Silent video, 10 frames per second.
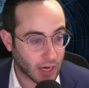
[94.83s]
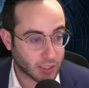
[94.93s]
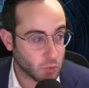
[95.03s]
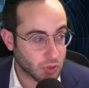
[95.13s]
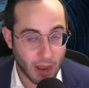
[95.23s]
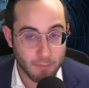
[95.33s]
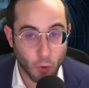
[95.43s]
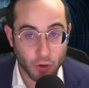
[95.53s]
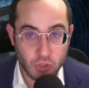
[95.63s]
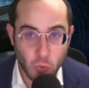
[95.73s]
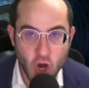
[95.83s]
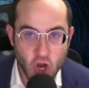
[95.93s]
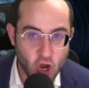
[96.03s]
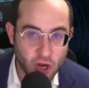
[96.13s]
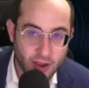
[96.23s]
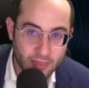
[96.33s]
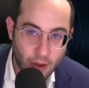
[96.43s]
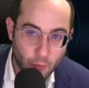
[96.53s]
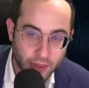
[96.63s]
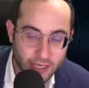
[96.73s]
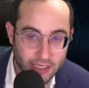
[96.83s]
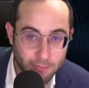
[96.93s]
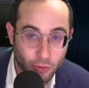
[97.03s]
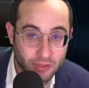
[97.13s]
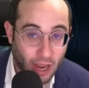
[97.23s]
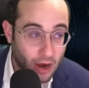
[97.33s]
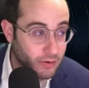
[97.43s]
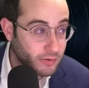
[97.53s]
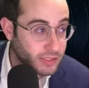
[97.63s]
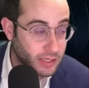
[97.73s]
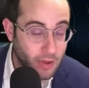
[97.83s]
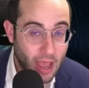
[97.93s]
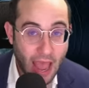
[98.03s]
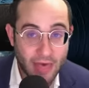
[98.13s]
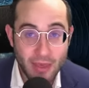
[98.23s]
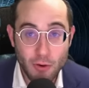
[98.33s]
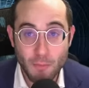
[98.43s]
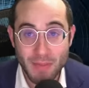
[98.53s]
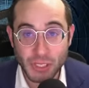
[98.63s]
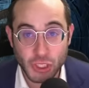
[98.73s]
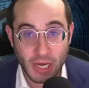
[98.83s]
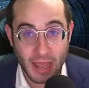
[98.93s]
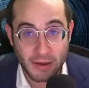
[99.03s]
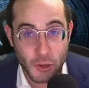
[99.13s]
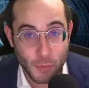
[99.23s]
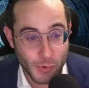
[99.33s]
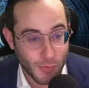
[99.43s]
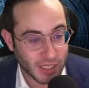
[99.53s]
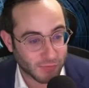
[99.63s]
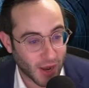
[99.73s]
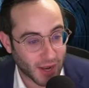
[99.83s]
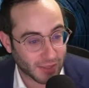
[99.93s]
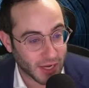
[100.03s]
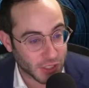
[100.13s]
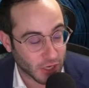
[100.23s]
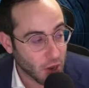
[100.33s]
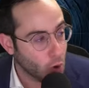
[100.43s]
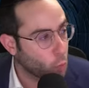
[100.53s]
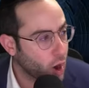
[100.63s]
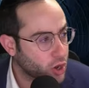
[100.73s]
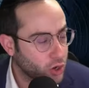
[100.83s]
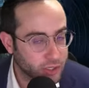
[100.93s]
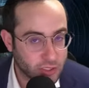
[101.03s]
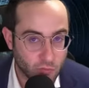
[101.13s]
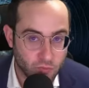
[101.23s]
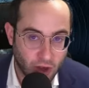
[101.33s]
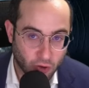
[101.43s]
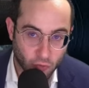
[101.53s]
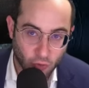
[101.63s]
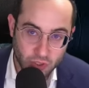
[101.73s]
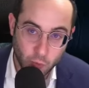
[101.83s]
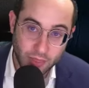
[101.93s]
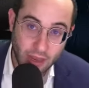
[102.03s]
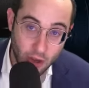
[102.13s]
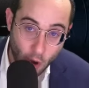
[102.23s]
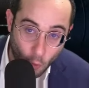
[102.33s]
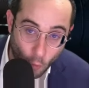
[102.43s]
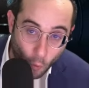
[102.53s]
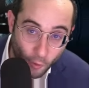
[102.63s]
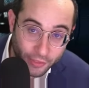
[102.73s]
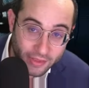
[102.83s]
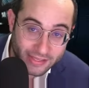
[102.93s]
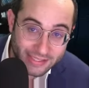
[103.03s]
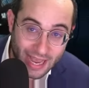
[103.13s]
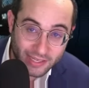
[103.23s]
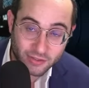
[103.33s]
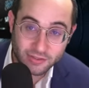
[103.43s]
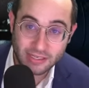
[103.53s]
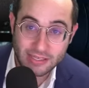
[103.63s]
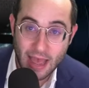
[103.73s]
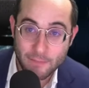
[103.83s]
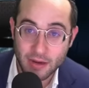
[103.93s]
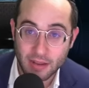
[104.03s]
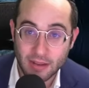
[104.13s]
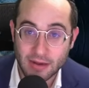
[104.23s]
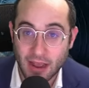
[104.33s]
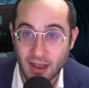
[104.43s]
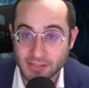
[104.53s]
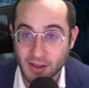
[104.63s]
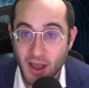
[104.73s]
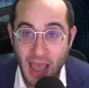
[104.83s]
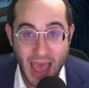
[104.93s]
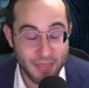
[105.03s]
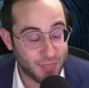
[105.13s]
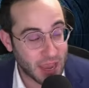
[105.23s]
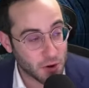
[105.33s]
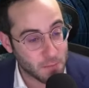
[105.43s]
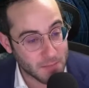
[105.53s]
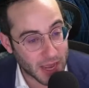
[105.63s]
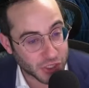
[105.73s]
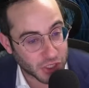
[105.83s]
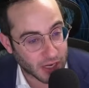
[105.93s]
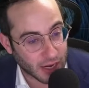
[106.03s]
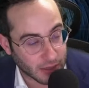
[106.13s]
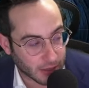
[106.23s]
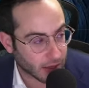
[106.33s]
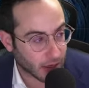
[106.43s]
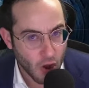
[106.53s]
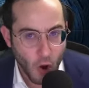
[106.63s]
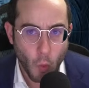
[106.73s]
Doctors Without Borders, what good are they when they support terrorism and they don't mention any human rights violation? What good is the Red Cross when they know all the disasters that's happening in Gaza and they don't mention anything?